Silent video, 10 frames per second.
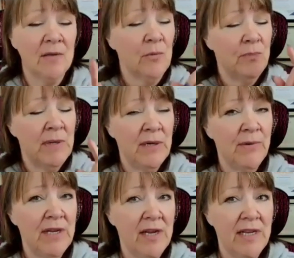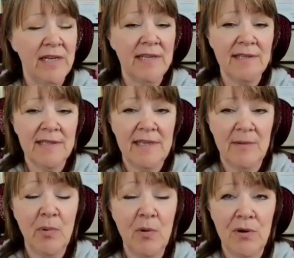So, periodic is
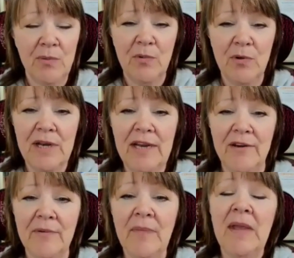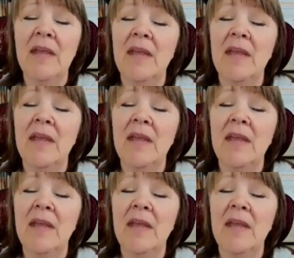the important word here.